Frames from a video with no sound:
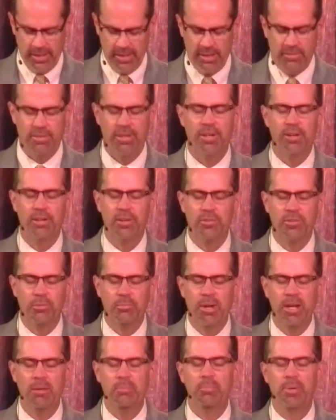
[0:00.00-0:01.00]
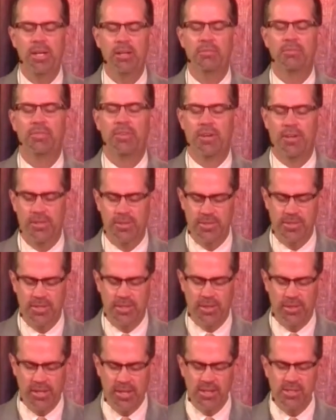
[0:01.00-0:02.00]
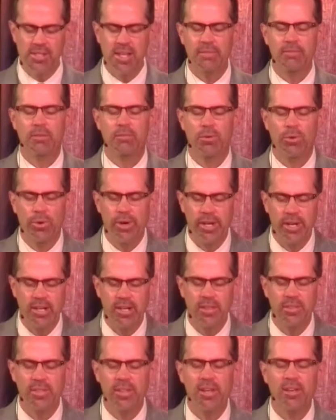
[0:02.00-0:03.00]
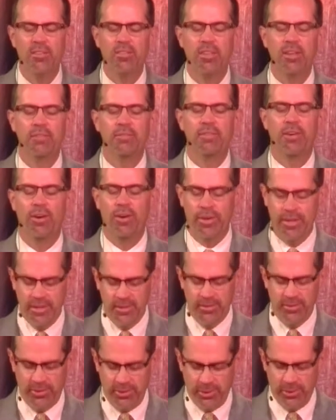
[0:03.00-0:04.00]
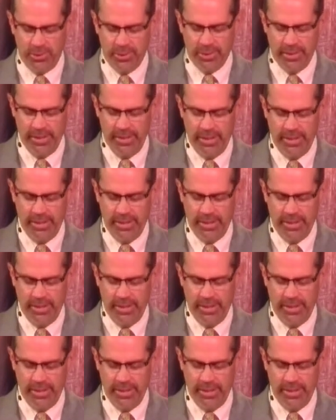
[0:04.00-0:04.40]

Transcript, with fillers: And they've learned through many pitfalls and things they've avoided and things they've fallen into.